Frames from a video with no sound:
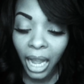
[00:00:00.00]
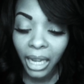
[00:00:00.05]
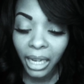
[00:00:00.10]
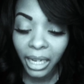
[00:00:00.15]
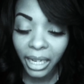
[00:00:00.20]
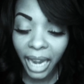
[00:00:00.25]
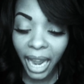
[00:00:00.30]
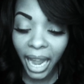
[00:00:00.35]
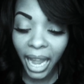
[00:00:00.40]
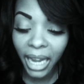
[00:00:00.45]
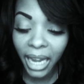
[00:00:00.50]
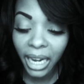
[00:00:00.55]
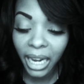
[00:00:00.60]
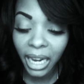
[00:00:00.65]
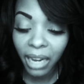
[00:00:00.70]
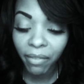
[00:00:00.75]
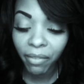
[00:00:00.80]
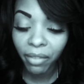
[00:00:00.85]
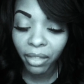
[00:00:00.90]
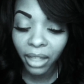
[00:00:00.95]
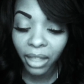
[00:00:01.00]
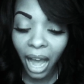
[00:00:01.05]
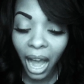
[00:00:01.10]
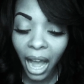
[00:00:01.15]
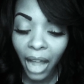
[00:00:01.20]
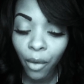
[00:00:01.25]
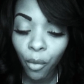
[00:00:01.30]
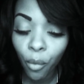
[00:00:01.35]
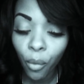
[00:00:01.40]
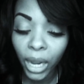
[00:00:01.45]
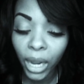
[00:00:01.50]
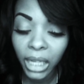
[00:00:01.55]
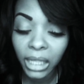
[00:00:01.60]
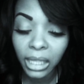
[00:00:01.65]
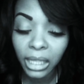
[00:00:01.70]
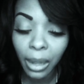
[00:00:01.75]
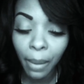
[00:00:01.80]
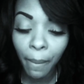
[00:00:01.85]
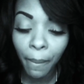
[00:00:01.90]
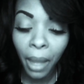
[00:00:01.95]
yet if thy
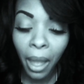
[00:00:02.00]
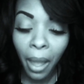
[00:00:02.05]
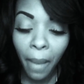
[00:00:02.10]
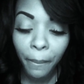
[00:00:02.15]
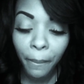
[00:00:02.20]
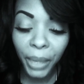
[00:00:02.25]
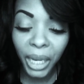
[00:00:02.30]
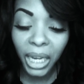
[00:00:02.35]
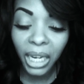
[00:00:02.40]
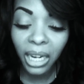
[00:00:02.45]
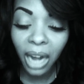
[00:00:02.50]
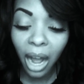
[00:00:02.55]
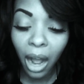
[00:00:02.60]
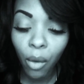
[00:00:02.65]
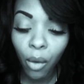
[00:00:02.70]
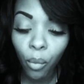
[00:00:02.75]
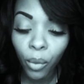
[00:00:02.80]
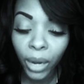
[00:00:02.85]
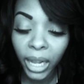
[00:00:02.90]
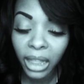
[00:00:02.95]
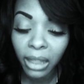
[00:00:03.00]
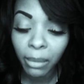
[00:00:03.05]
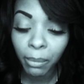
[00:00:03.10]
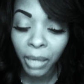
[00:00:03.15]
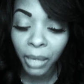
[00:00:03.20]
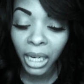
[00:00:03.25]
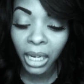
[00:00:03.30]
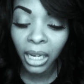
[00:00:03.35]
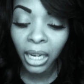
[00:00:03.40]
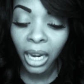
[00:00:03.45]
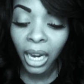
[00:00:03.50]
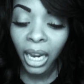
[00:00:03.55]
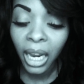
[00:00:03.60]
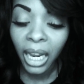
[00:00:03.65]
wisdom be not with me,